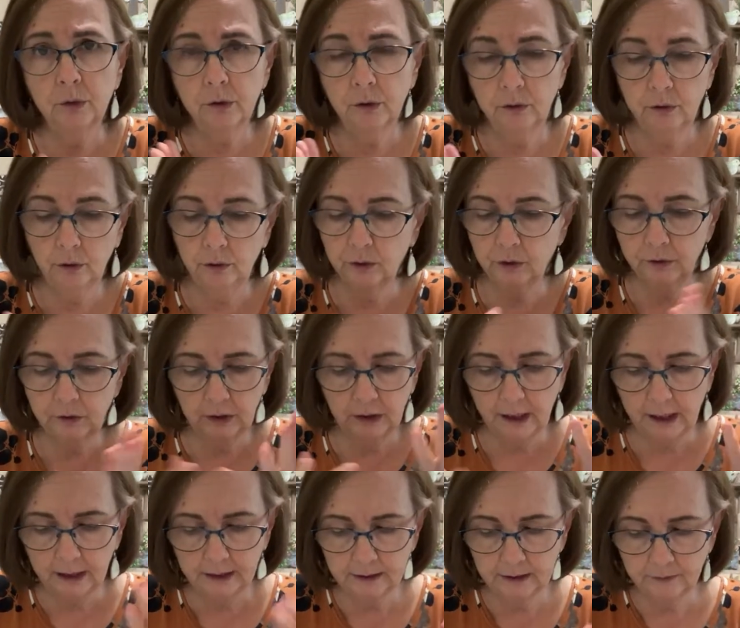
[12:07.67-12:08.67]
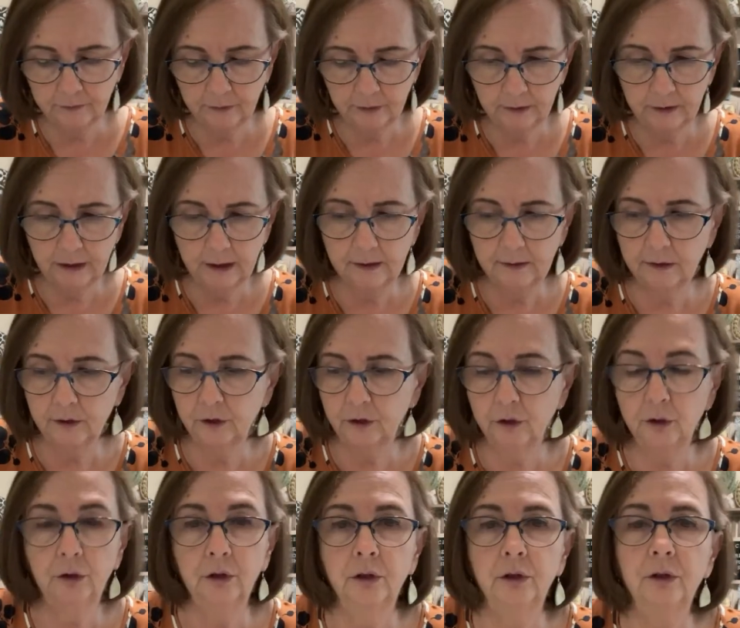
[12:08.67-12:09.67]
So there's a lot of different things that
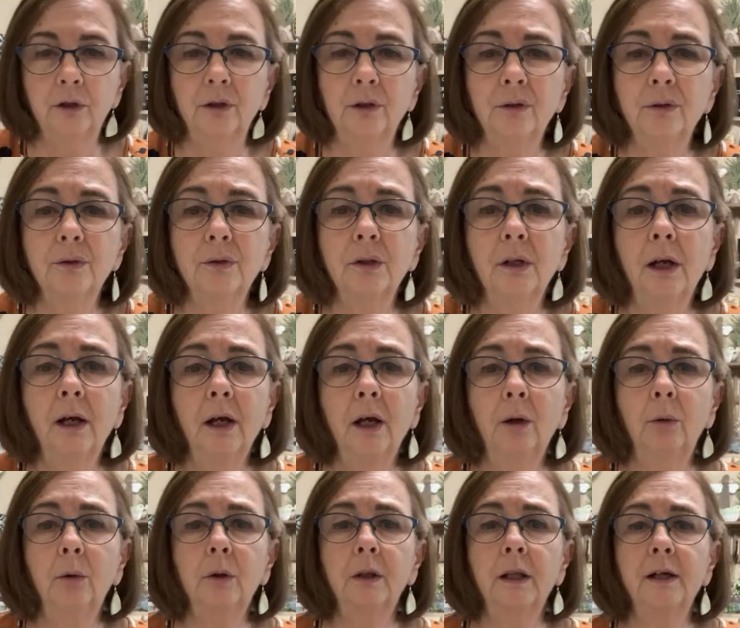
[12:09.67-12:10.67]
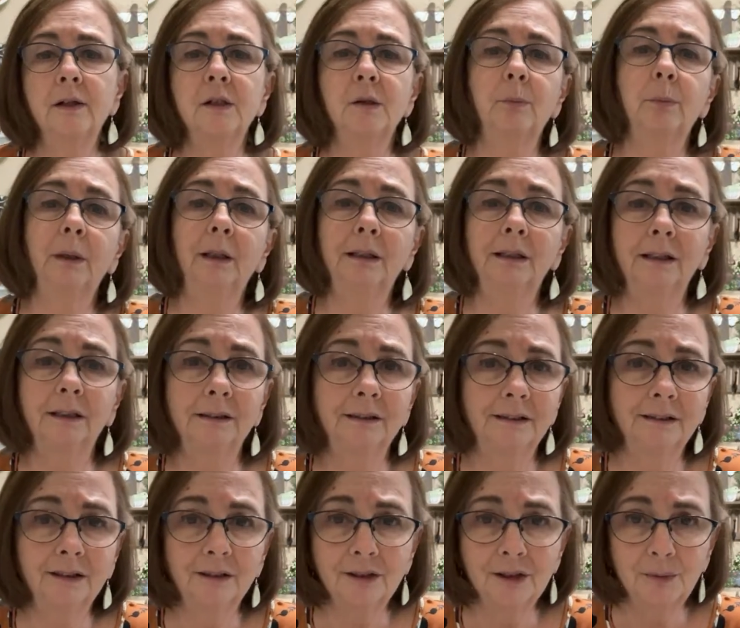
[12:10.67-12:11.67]
you could use without spending
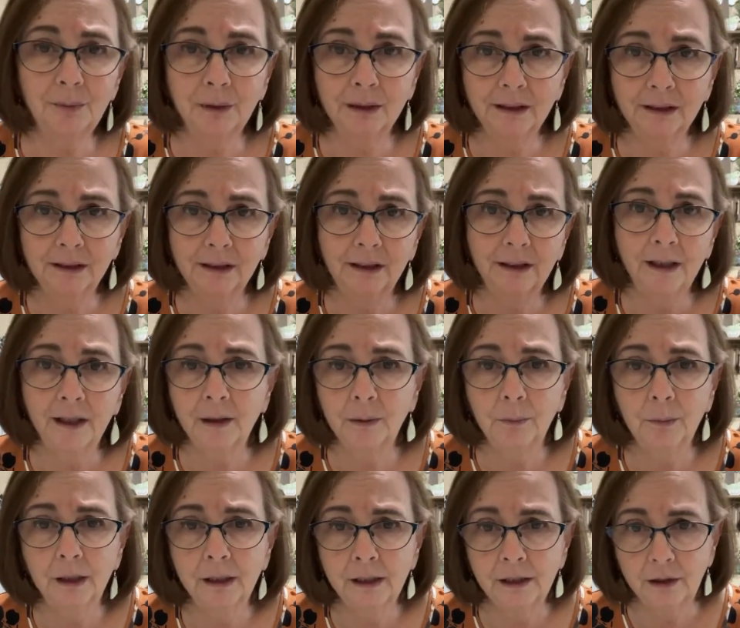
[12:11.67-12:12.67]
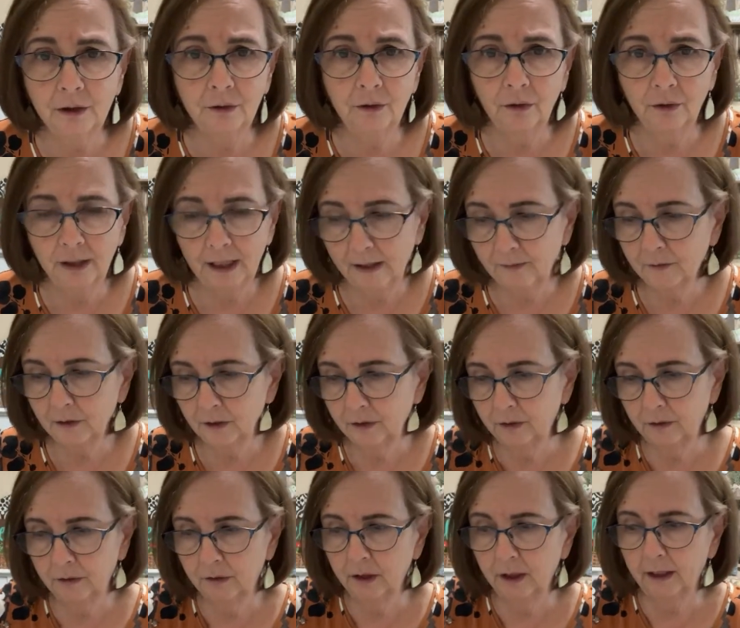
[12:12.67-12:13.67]
a lot of money. You don't have to
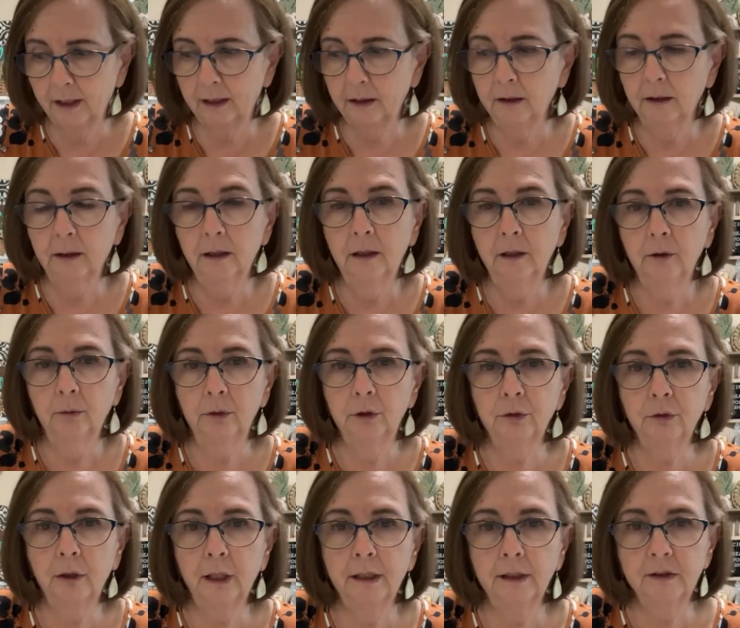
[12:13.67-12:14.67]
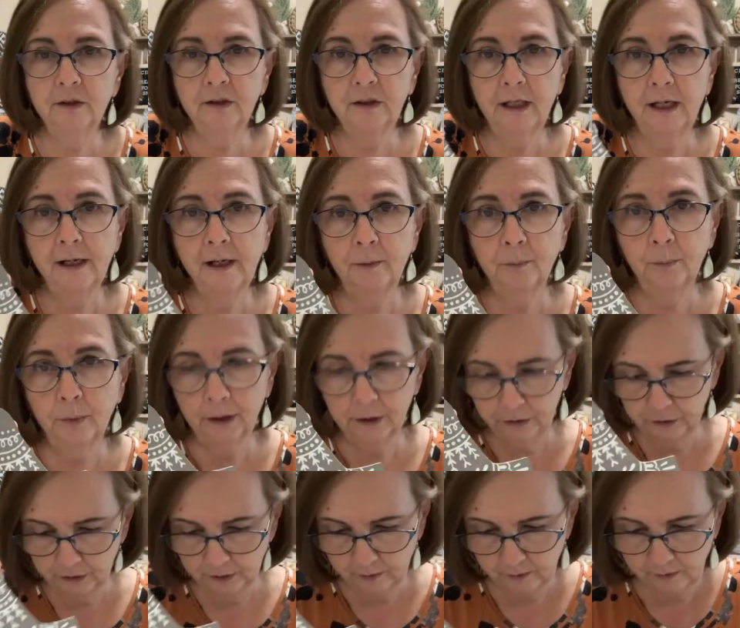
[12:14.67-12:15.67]
do that. We try to stay on
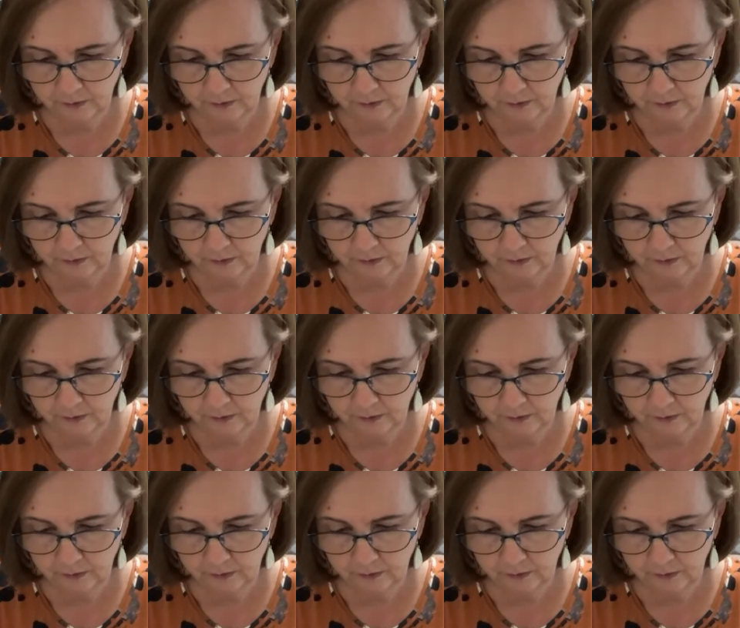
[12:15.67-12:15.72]
budget.